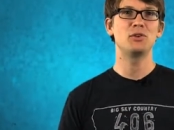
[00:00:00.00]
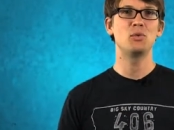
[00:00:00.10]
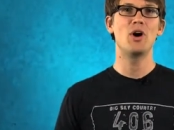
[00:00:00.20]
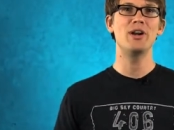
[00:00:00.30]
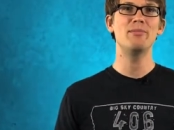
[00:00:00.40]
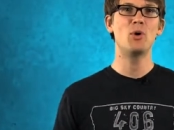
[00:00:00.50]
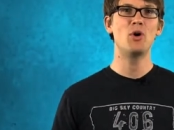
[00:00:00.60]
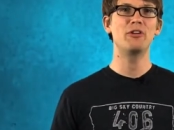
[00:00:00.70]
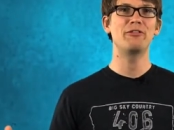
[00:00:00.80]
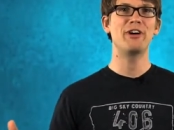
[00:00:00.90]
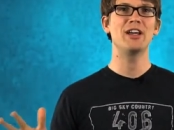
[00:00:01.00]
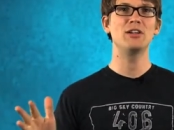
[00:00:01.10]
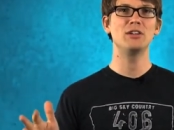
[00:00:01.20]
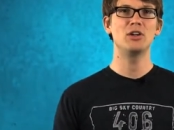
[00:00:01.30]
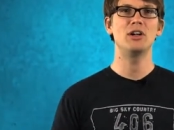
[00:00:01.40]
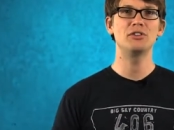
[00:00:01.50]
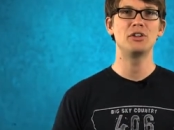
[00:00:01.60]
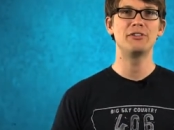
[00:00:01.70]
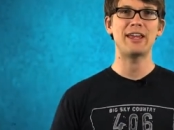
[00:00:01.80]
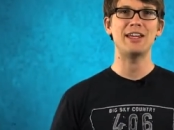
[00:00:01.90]
to one more final cause
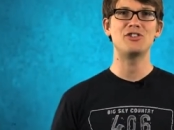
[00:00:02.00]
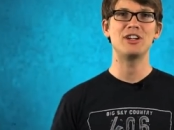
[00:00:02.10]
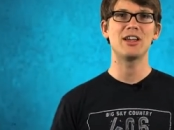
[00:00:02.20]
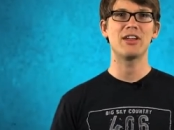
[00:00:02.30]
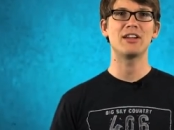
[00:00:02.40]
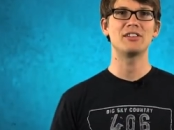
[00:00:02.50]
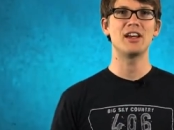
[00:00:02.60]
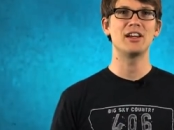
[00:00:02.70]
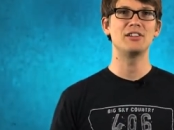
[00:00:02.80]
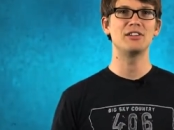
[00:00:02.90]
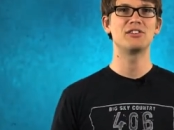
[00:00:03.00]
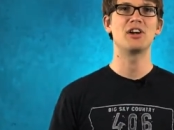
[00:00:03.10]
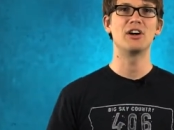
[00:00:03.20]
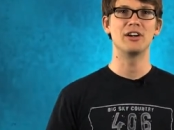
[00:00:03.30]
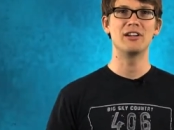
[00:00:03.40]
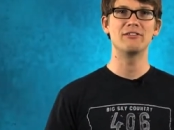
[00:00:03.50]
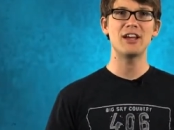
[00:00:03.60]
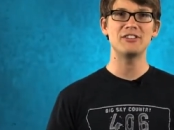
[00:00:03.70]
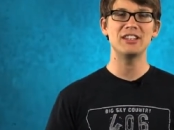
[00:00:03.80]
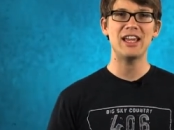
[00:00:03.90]
of aging that scientists are
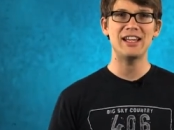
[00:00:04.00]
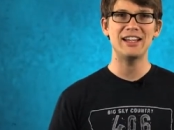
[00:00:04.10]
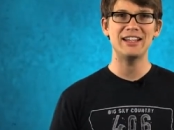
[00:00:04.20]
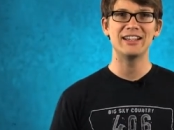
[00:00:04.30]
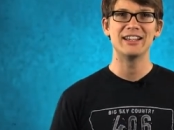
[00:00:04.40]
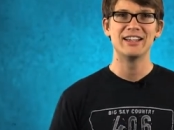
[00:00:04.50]
investigating